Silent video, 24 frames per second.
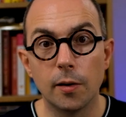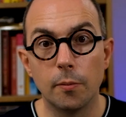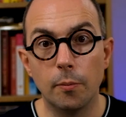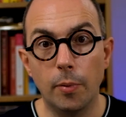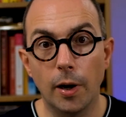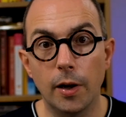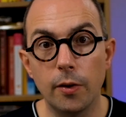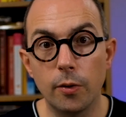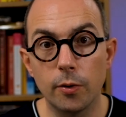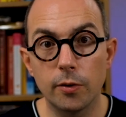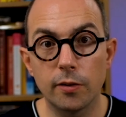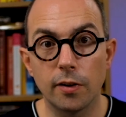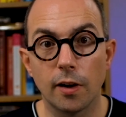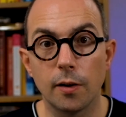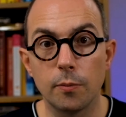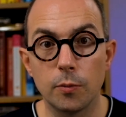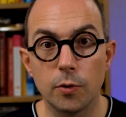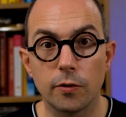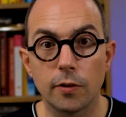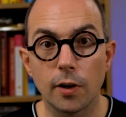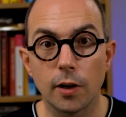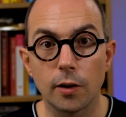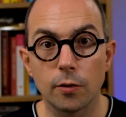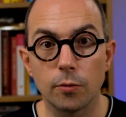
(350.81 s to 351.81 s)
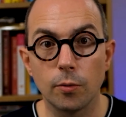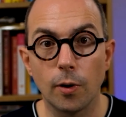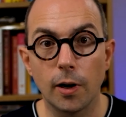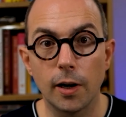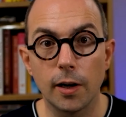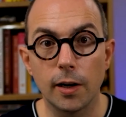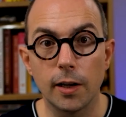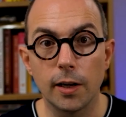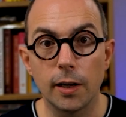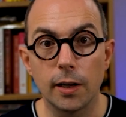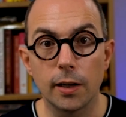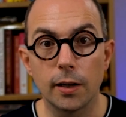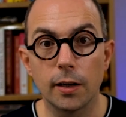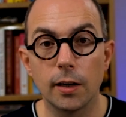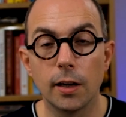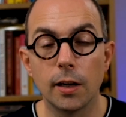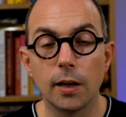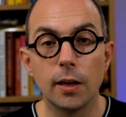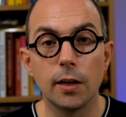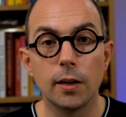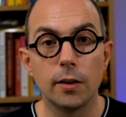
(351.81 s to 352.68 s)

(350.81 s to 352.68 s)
by the time you start writing,